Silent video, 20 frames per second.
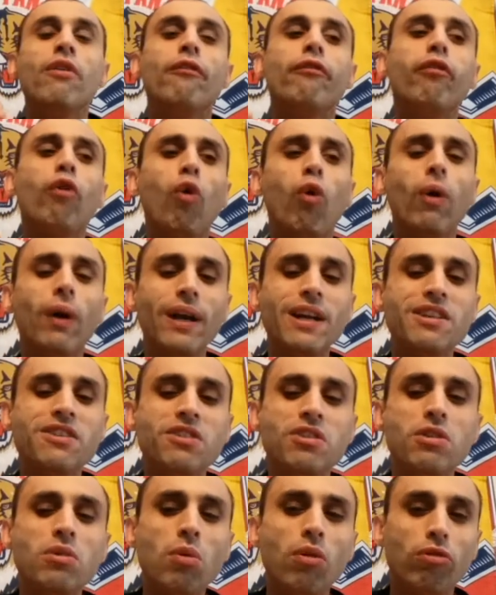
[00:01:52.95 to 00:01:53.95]

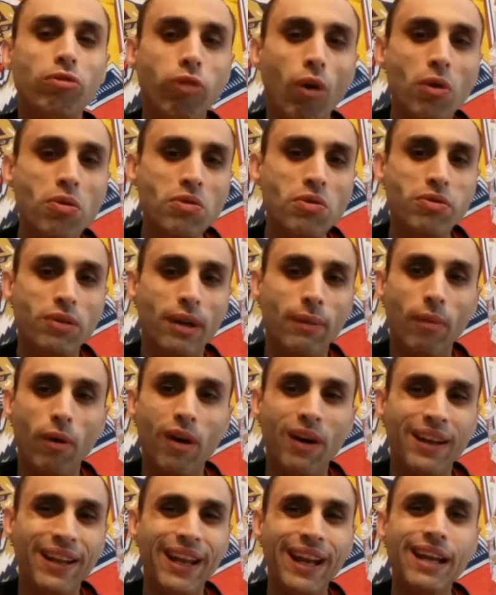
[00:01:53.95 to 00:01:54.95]
4-2 road trip
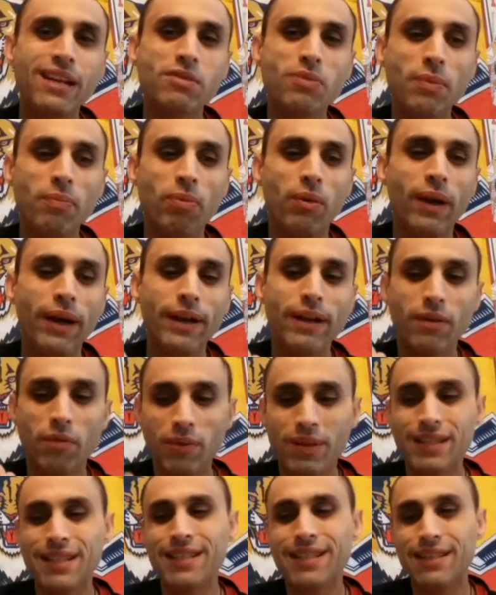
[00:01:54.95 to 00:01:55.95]
on games we played
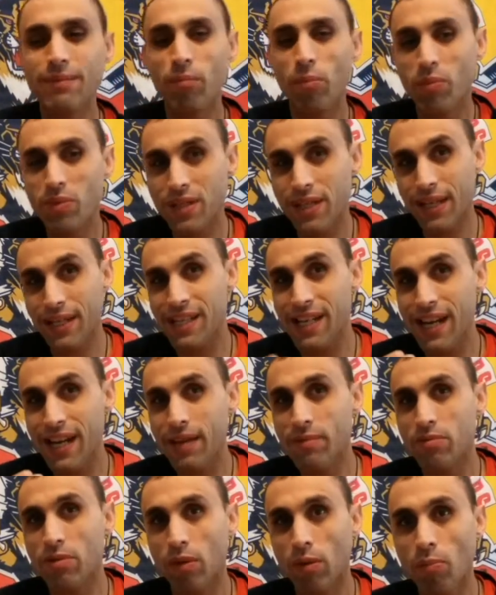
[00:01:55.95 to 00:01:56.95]
with 6
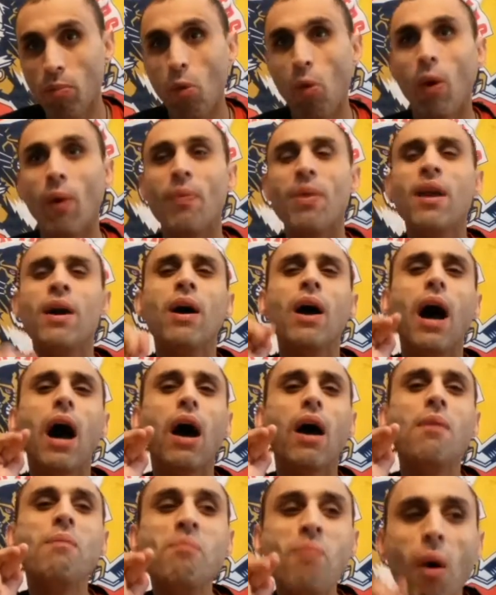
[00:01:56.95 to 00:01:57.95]
games or more.
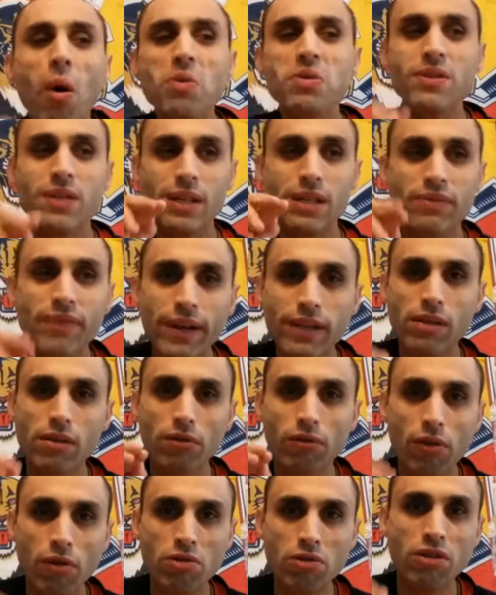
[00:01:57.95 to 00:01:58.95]
Our most
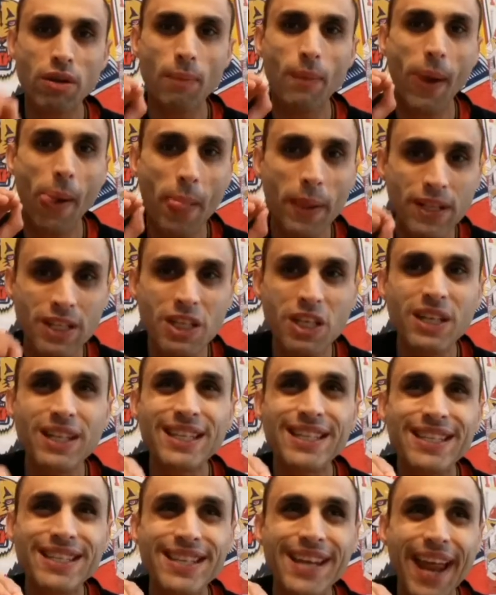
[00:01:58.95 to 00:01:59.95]
successful road trip to
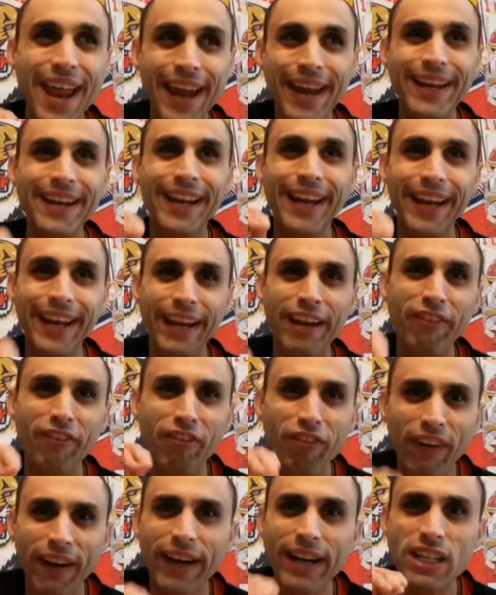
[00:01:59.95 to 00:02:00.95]
8 in
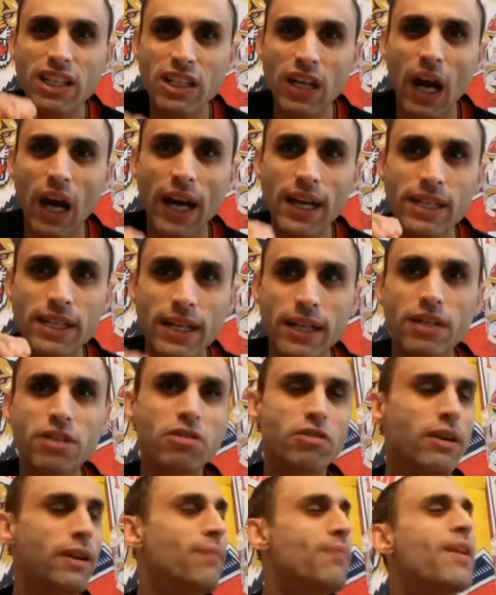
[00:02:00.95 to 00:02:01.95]
franchise
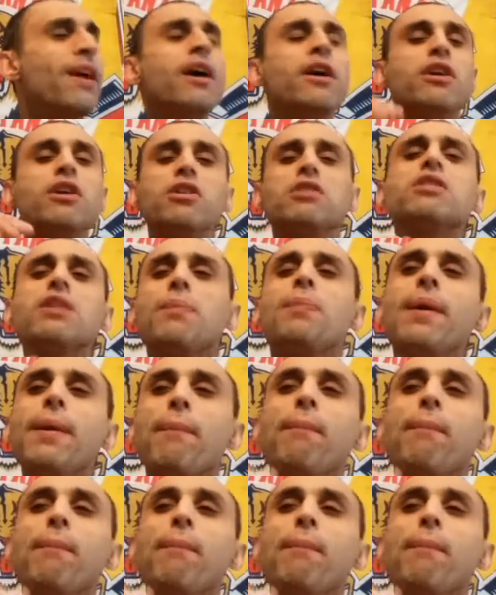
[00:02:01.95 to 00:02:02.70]
history. You should be